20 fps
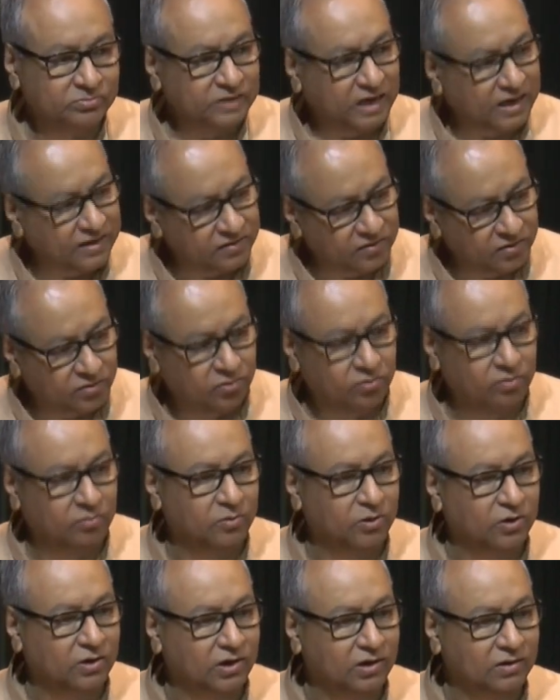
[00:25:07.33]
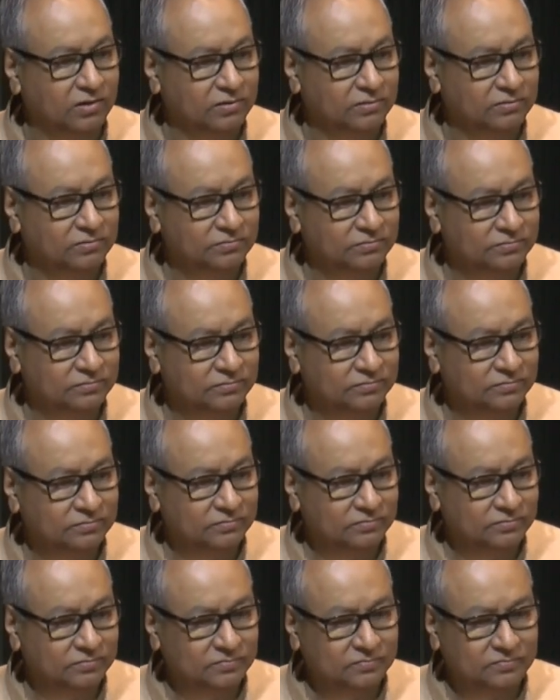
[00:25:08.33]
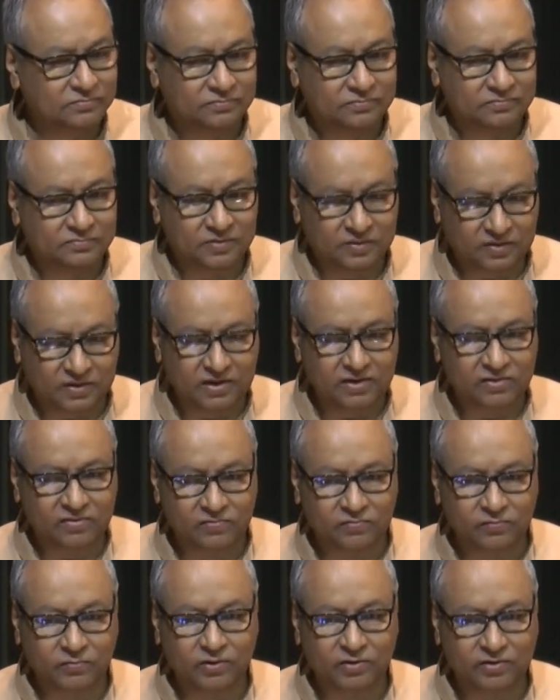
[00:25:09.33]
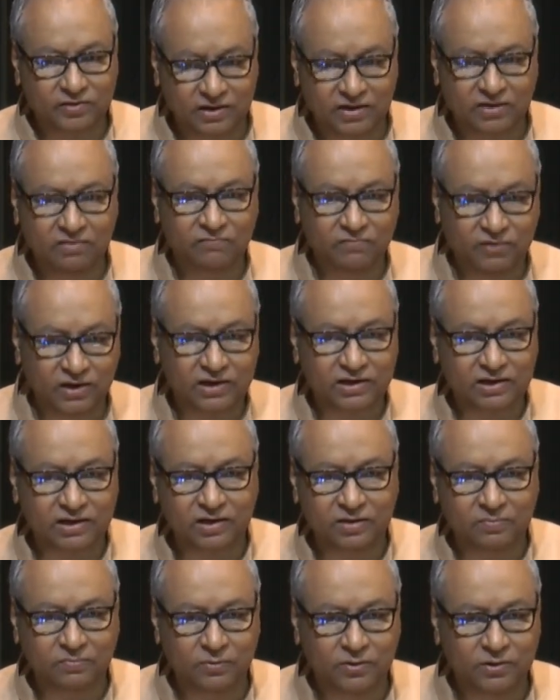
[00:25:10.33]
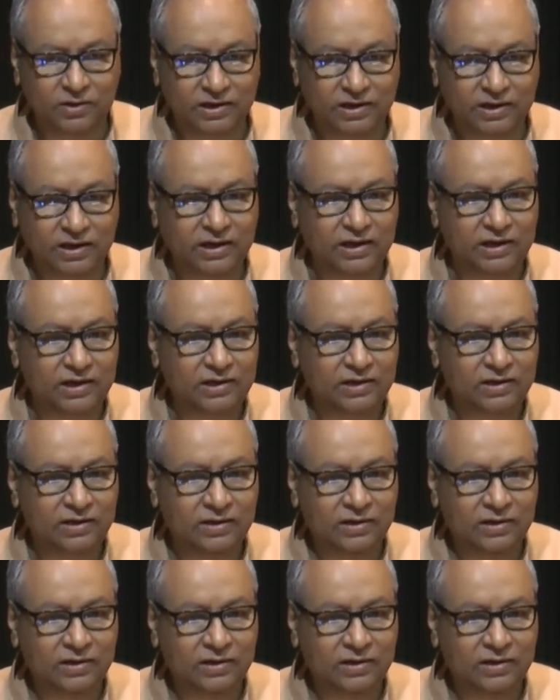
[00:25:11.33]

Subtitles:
As a role model. This was inflicted upon India,